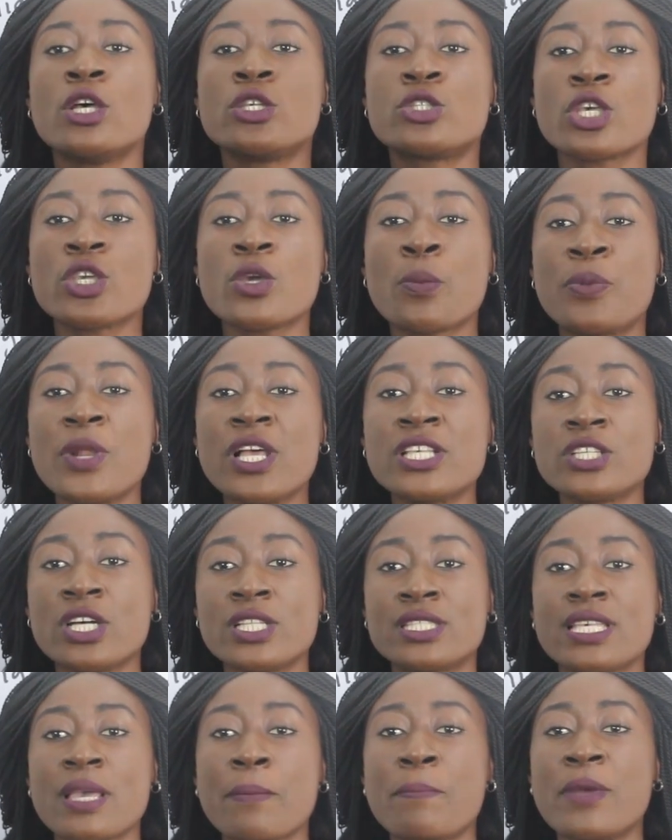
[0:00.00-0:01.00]
So you place
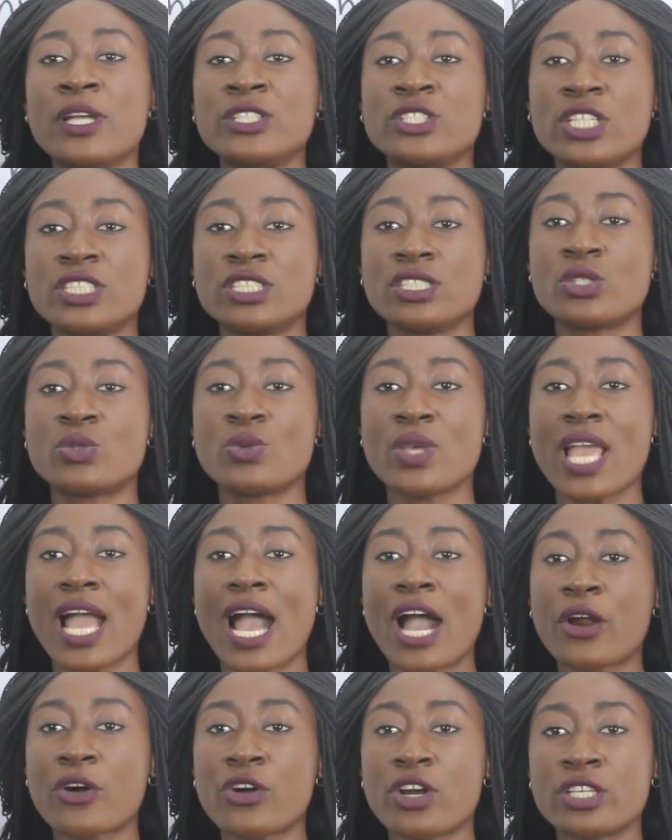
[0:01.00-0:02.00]
your tape measure this way
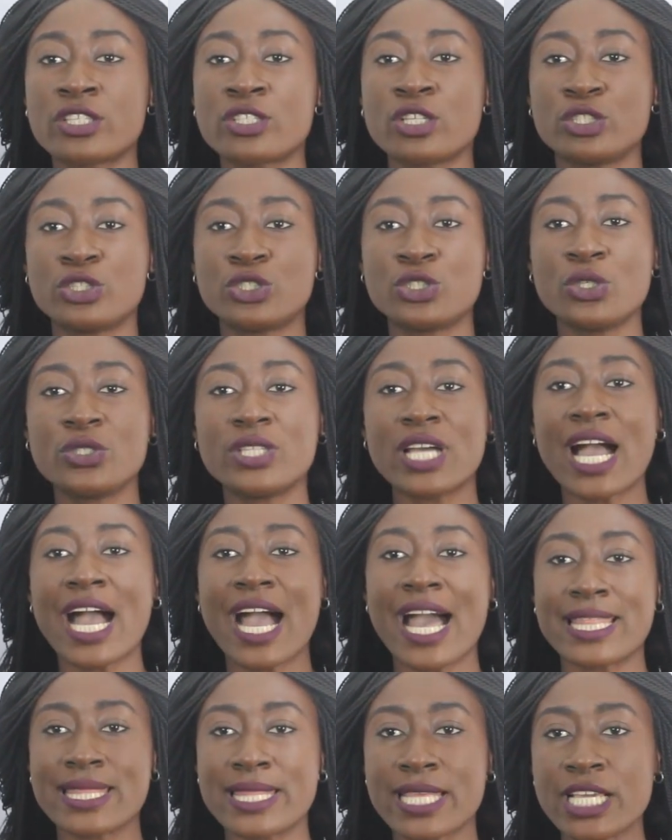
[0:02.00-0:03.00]
across your shoulder,
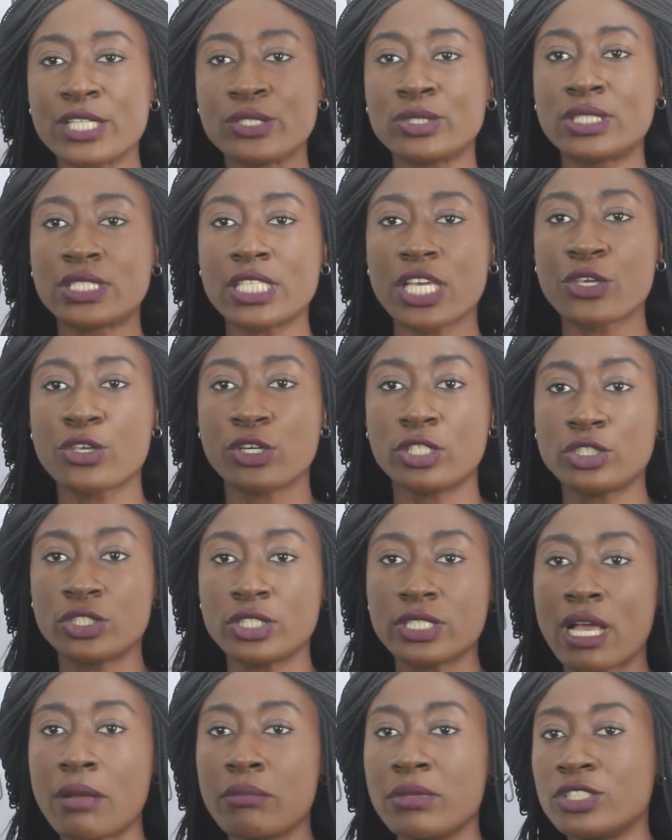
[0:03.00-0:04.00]
and then you take your
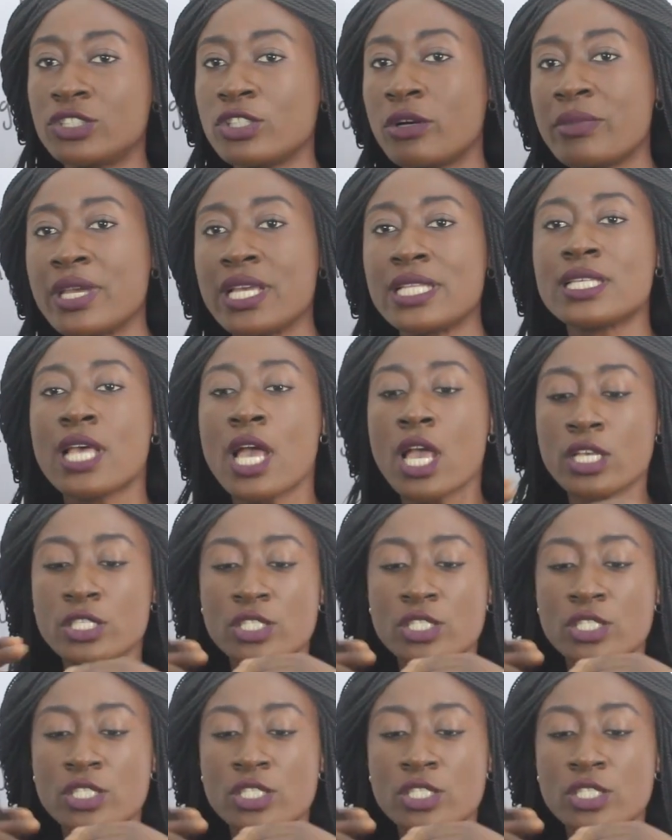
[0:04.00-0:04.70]
shoulder measurement.